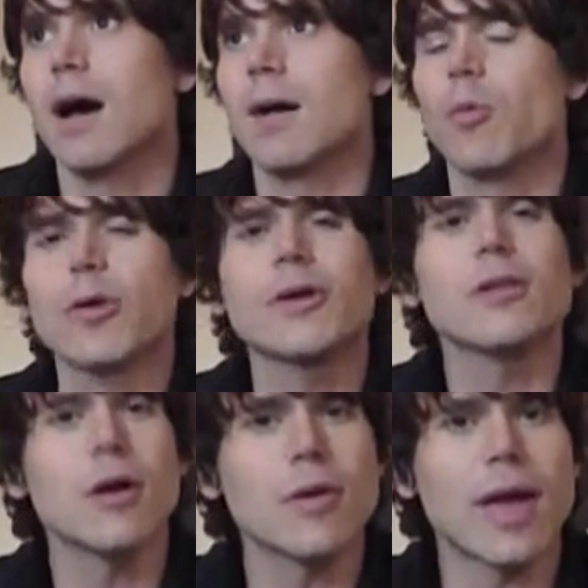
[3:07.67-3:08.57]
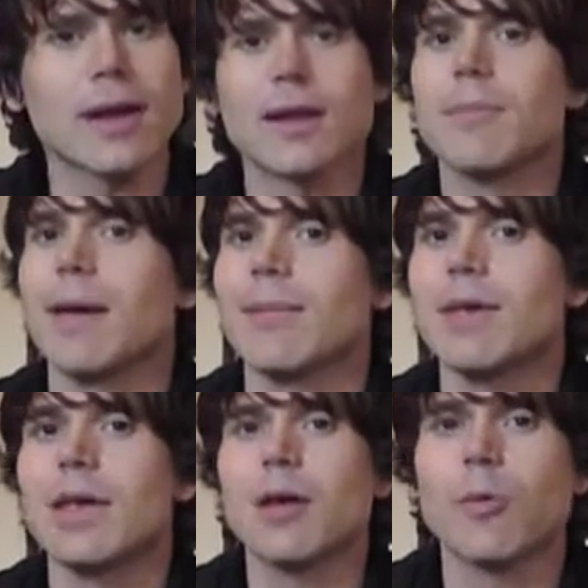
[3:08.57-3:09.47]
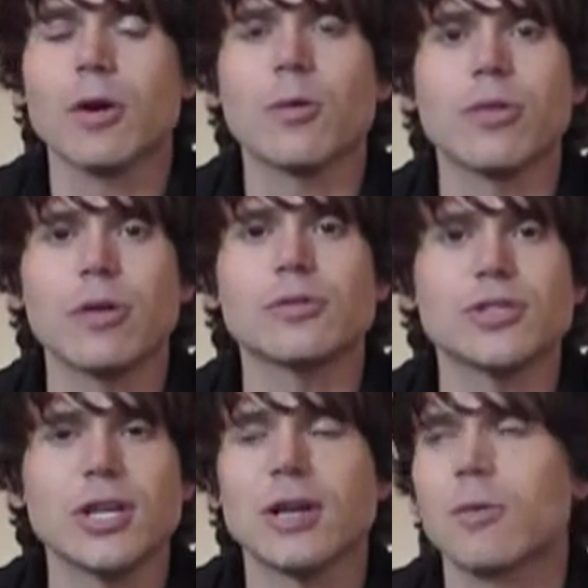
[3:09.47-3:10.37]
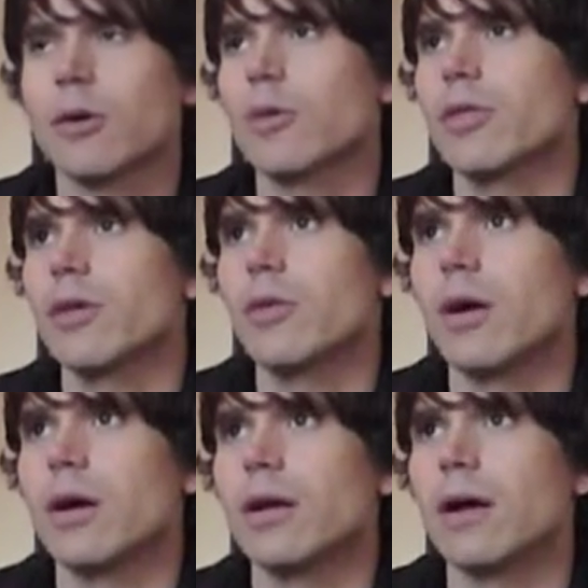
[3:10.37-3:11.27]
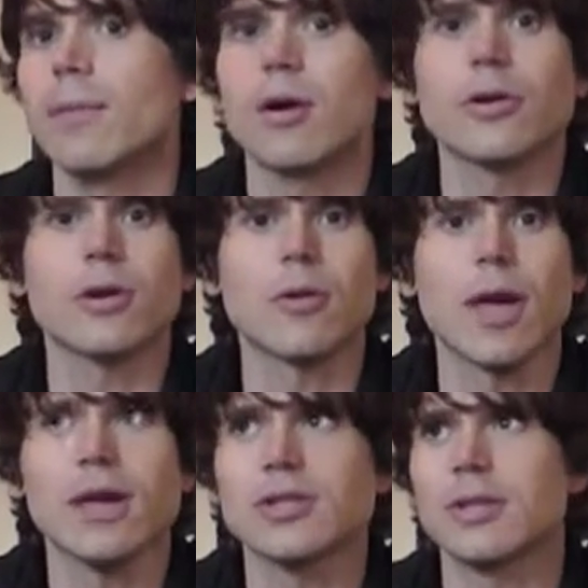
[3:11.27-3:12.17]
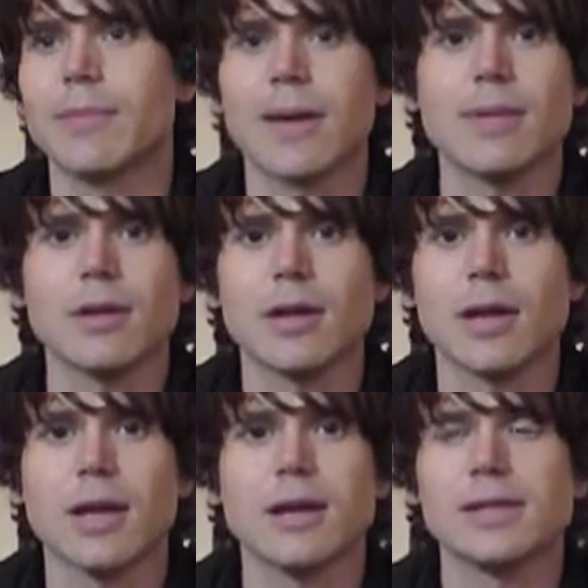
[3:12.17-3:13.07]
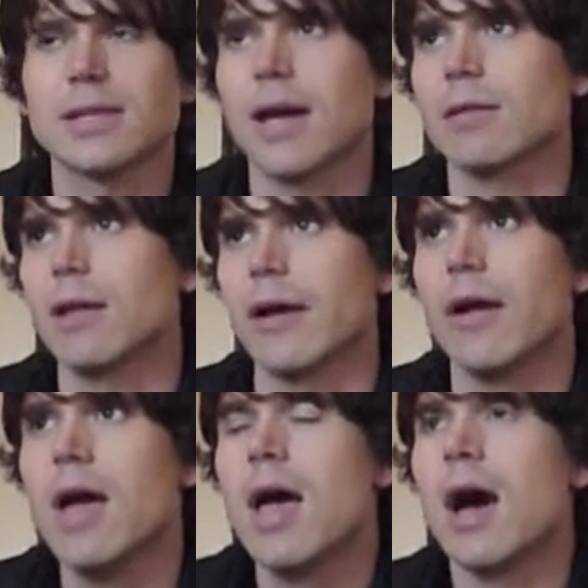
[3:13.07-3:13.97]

Where are you located? Maybe he can work with you, or she can work with you on your location, and maybe you can get a discount there.